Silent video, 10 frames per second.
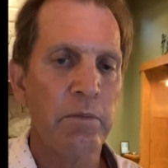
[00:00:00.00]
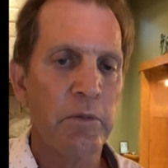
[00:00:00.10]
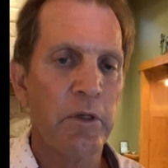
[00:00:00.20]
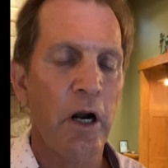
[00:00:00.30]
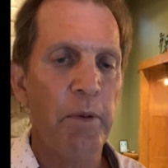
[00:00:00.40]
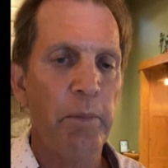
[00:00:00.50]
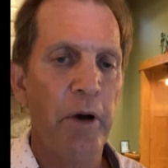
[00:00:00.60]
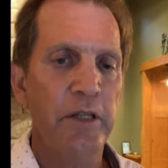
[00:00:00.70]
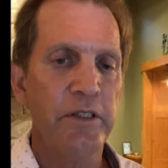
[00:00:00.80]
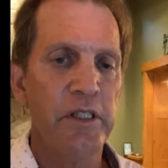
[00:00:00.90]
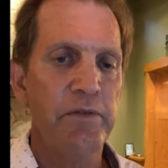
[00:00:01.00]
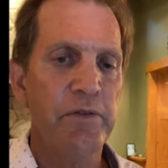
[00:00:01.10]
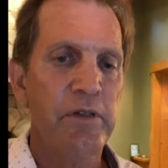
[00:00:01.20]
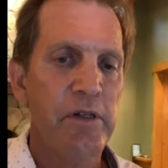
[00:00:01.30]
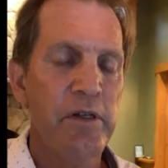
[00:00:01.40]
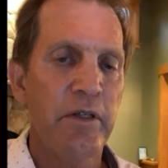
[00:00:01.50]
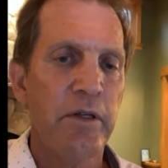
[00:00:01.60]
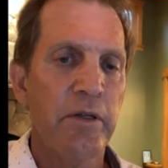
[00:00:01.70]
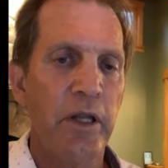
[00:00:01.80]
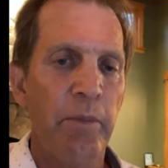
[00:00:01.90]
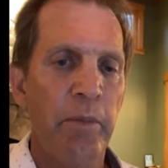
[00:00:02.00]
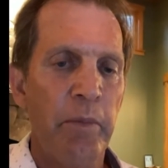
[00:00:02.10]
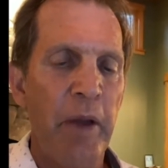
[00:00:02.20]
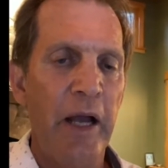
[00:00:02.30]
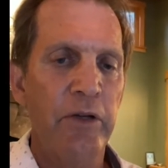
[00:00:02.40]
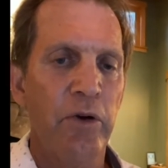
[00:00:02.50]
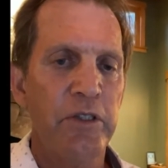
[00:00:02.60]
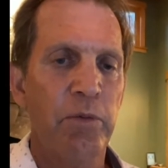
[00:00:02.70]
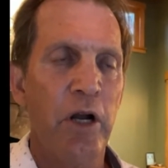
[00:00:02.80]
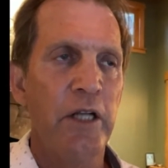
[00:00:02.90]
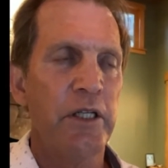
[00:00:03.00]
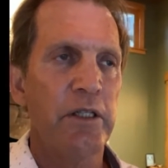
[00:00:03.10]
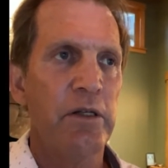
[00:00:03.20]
carbon positive, back towards the project,